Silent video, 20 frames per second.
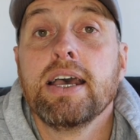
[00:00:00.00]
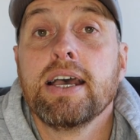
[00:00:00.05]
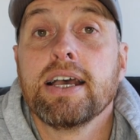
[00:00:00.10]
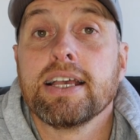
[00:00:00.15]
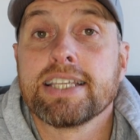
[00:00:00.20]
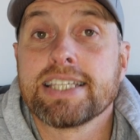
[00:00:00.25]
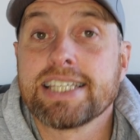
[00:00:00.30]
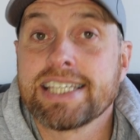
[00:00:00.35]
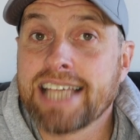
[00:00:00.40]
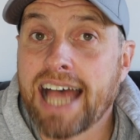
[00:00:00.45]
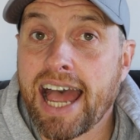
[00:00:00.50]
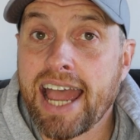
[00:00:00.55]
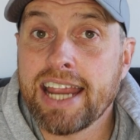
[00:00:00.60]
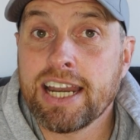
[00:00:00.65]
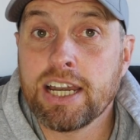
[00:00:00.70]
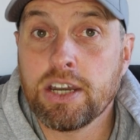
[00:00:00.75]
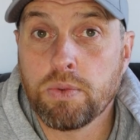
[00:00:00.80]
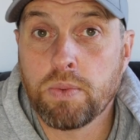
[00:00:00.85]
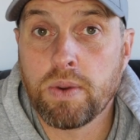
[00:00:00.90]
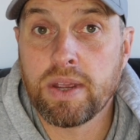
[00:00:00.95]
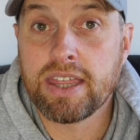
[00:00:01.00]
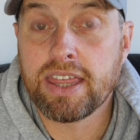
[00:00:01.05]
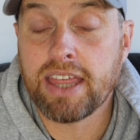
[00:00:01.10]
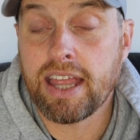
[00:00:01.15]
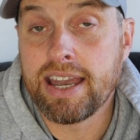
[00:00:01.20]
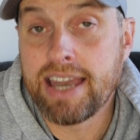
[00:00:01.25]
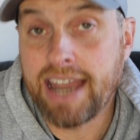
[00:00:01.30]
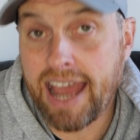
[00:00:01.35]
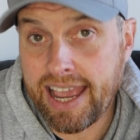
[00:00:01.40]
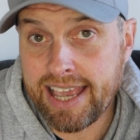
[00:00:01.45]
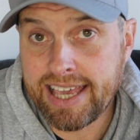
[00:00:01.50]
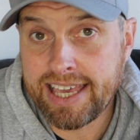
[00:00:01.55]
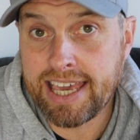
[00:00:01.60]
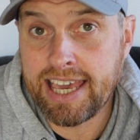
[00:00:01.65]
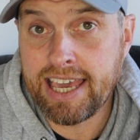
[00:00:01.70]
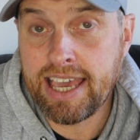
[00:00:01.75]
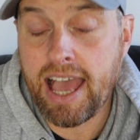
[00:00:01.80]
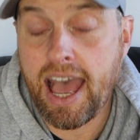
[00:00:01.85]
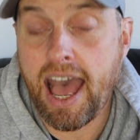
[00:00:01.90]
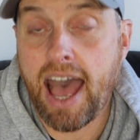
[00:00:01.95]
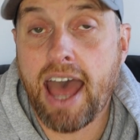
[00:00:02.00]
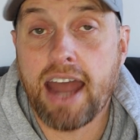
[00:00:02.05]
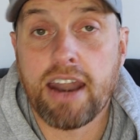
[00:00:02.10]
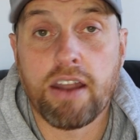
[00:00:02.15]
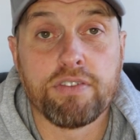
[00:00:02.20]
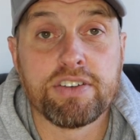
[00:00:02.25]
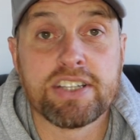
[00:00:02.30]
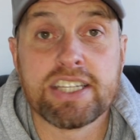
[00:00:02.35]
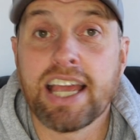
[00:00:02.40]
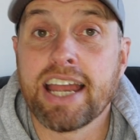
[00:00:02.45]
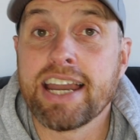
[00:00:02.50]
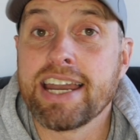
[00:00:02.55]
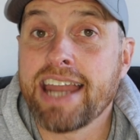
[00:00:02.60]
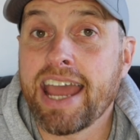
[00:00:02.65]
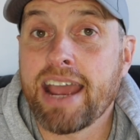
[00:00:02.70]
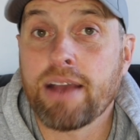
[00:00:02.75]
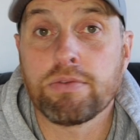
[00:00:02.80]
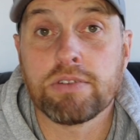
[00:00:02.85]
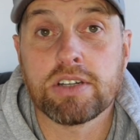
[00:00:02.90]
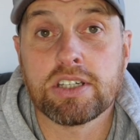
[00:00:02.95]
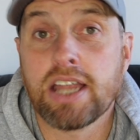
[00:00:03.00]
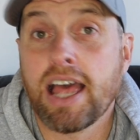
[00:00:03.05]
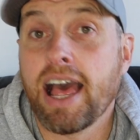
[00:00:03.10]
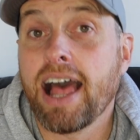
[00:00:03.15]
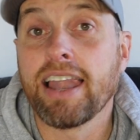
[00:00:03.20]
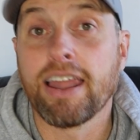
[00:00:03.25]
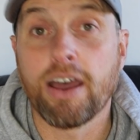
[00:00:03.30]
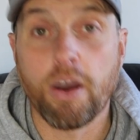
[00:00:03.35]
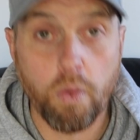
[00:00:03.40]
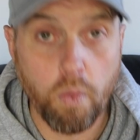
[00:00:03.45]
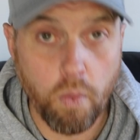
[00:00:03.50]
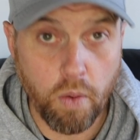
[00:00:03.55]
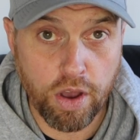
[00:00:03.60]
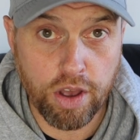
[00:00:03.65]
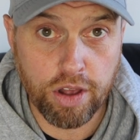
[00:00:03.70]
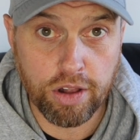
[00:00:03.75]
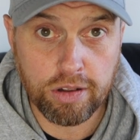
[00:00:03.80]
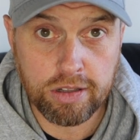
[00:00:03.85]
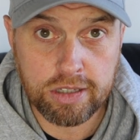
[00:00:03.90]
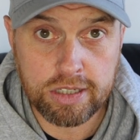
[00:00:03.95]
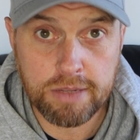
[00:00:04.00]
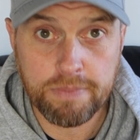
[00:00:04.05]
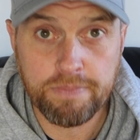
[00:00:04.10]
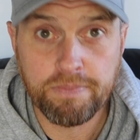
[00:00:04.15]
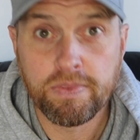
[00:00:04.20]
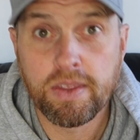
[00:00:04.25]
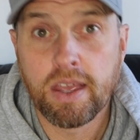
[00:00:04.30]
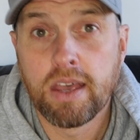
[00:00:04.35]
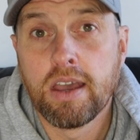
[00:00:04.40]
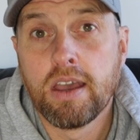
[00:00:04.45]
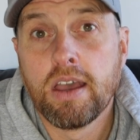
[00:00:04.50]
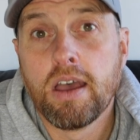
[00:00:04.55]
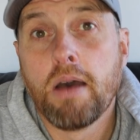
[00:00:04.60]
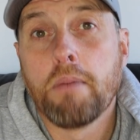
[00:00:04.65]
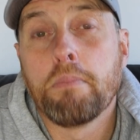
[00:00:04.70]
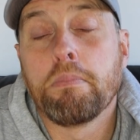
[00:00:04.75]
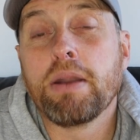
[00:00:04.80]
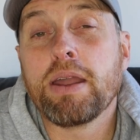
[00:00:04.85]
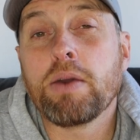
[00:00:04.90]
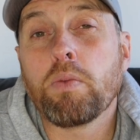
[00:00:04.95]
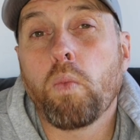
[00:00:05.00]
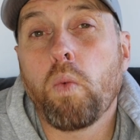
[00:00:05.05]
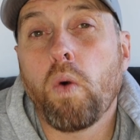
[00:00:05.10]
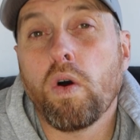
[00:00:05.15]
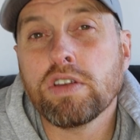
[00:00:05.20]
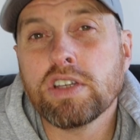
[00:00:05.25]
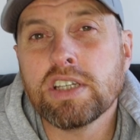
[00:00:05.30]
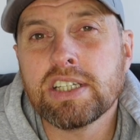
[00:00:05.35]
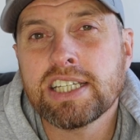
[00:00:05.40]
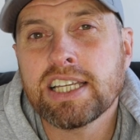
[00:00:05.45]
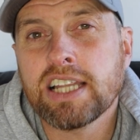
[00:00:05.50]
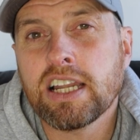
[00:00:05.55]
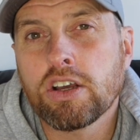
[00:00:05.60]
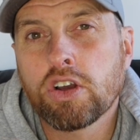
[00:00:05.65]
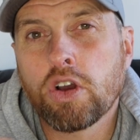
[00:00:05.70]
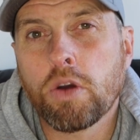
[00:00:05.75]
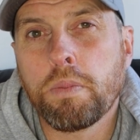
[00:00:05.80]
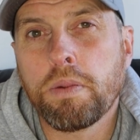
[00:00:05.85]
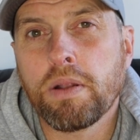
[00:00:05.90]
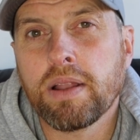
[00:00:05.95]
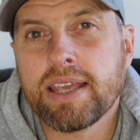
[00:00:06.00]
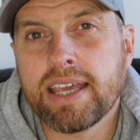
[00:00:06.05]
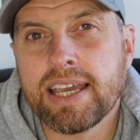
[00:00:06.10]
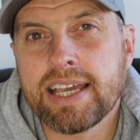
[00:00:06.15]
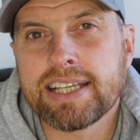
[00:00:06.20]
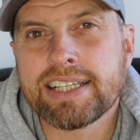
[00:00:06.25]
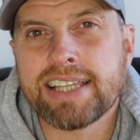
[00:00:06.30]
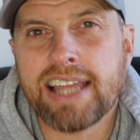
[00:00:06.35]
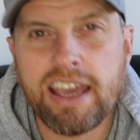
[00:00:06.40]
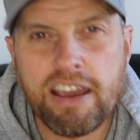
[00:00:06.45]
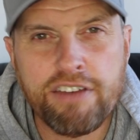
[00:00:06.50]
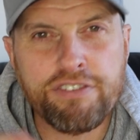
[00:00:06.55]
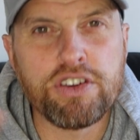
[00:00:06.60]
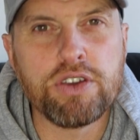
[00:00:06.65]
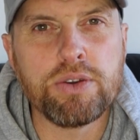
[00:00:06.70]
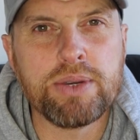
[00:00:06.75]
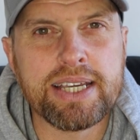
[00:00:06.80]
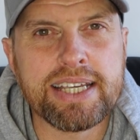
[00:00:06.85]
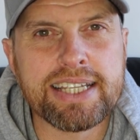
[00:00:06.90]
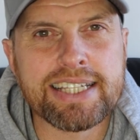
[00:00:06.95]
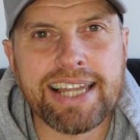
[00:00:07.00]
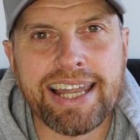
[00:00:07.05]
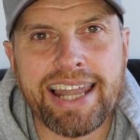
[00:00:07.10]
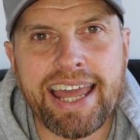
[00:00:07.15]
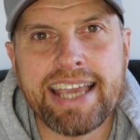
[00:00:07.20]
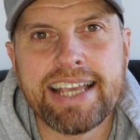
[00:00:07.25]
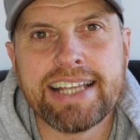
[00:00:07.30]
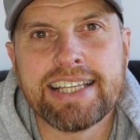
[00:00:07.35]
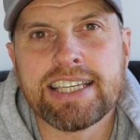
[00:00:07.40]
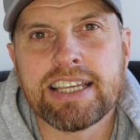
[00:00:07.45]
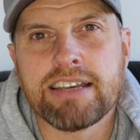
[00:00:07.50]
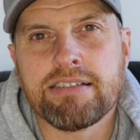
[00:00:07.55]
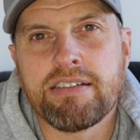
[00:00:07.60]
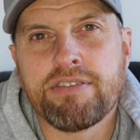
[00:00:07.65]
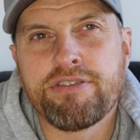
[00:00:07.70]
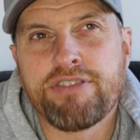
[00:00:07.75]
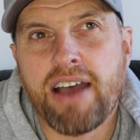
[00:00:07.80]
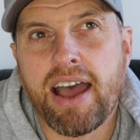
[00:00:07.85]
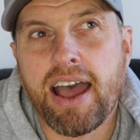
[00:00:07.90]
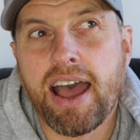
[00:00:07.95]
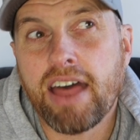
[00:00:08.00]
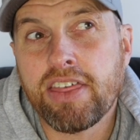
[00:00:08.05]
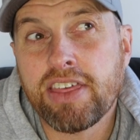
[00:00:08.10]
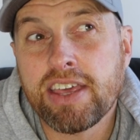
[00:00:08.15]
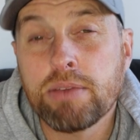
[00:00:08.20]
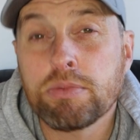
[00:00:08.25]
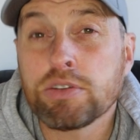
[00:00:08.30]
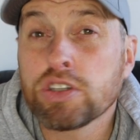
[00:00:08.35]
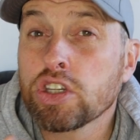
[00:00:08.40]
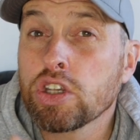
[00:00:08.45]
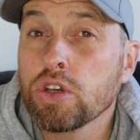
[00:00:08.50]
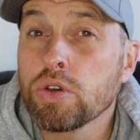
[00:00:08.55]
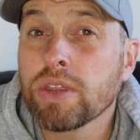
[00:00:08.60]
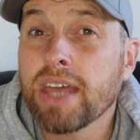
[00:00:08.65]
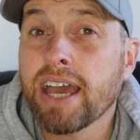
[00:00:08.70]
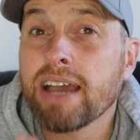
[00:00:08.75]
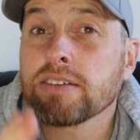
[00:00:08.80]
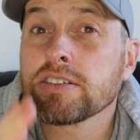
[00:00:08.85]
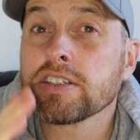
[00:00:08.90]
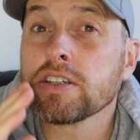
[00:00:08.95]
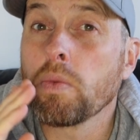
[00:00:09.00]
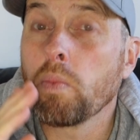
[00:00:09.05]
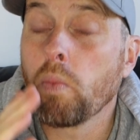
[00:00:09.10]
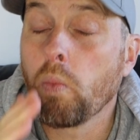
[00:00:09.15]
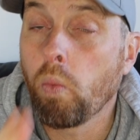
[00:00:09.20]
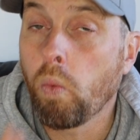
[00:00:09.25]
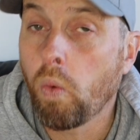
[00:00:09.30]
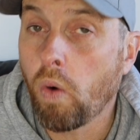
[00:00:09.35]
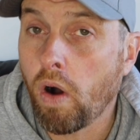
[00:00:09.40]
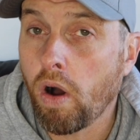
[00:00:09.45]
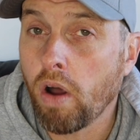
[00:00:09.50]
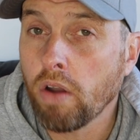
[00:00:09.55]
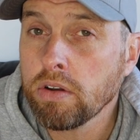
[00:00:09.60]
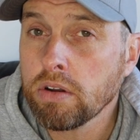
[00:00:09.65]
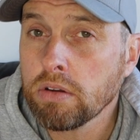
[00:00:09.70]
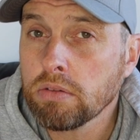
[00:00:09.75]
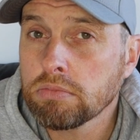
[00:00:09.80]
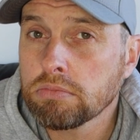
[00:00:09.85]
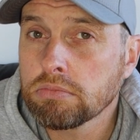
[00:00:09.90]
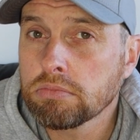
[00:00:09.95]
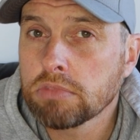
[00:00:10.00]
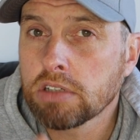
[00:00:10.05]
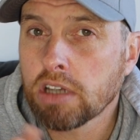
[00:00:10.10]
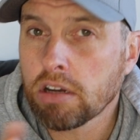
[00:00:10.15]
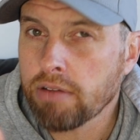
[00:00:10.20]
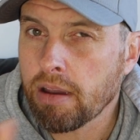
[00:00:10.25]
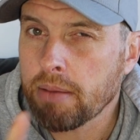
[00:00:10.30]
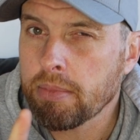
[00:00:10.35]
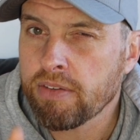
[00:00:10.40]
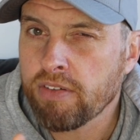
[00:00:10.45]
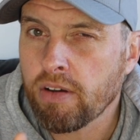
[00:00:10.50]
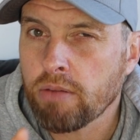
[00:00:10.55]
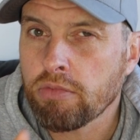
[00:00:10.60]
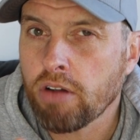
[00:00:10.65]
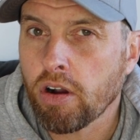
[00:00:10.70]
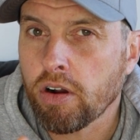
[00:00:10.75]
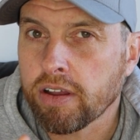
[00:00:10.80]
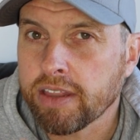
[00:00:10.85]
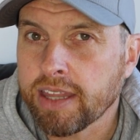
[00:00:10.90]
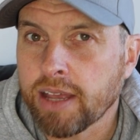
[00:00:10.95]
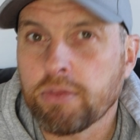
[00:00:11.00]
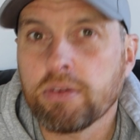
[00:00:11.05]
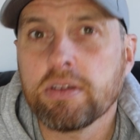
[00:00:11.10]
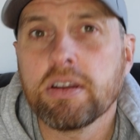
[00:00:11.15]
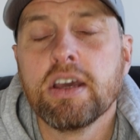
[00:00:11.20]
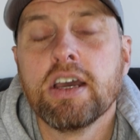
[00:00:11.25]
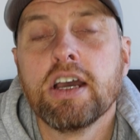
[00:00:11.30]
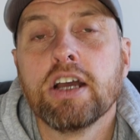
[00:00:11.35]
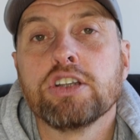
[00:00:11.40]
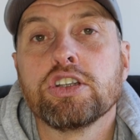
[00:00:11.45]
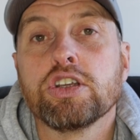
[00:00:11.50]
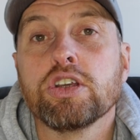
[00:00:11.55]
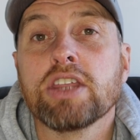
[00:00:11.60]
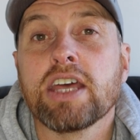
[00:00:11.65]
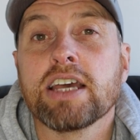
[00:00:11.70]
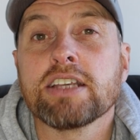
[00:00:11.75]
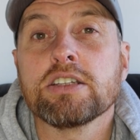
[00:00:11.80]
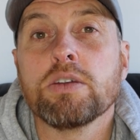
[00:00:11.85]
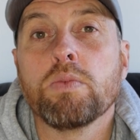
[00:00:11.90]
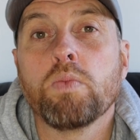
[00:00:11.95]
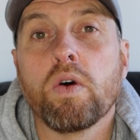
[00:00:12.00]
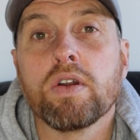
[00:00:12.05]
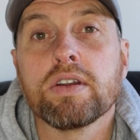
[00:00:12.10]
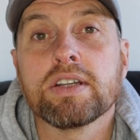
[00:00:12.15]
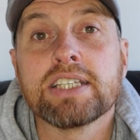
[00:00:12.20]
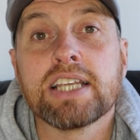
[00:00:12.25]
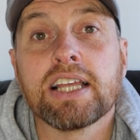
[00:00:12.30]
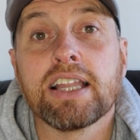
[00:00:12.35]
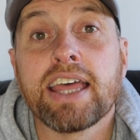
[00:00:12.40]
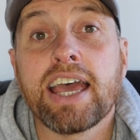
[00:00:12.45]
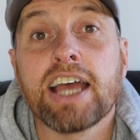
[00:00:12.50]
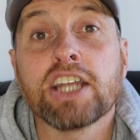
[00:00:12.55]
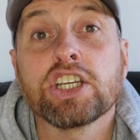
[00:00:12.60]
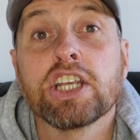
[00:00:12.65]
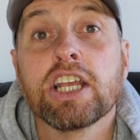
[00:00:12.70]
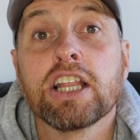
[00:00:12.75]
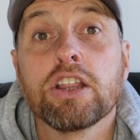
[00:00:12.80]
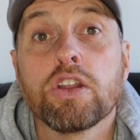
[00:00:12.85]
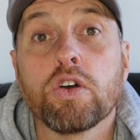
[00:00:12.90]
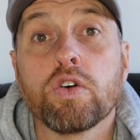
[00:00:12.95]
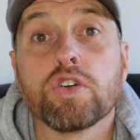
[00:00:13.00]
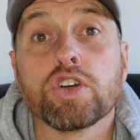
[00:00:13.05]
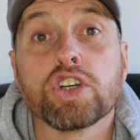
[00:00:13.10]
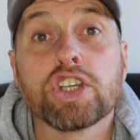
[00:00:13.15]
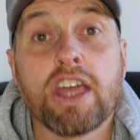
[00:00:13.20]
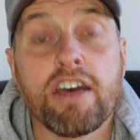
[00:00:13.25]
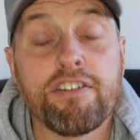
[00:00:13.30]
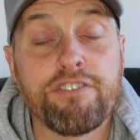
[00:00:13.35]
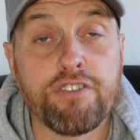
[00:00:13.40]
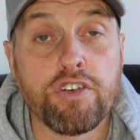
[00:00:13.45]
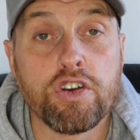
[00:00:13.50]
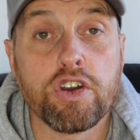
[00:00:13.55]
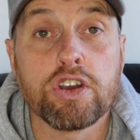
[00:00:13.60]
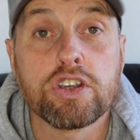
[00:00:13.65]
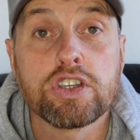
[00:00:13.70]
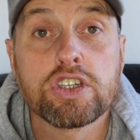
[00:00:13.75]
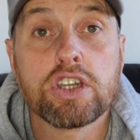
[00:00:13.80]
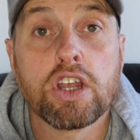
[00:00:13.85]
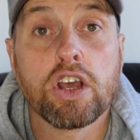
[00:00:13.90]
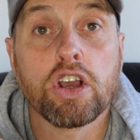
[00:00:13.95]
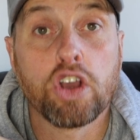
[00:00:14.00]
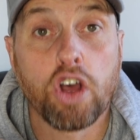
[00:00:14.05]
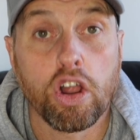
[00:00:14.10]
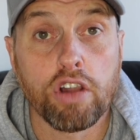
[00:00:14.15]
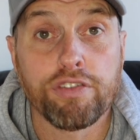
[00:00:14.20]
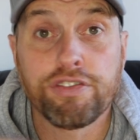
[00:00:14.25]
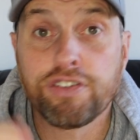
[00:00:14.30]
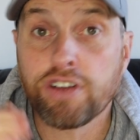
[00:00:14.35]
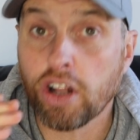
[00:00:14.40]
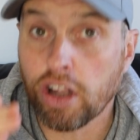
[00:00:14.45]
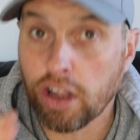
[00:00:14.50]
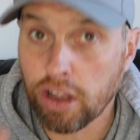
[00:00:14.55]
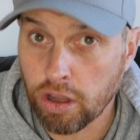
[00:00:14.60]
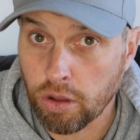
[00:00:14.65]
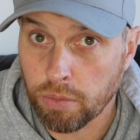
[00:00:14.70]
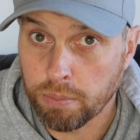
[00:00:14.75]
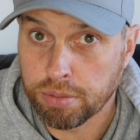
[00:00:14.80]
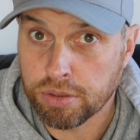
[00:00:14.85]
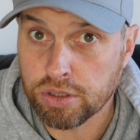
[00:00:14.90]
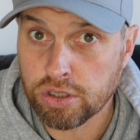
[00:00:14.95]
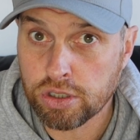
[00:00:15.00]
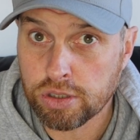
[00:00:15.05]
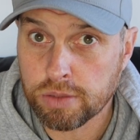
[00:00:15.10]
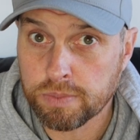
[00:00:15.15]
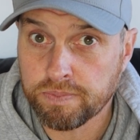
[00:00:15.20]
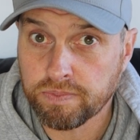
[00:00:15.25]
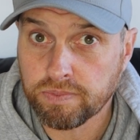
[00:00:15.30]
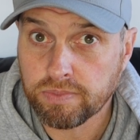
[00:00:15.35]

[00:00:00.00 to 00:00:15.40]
Signed with Nike and obviously announced Hello World. But it wasn't till a couple of years later, a few years later, in fact, I think it was 2001, correct me if I'm wrong on that one, 2001 till they actually launched their first golf clubs.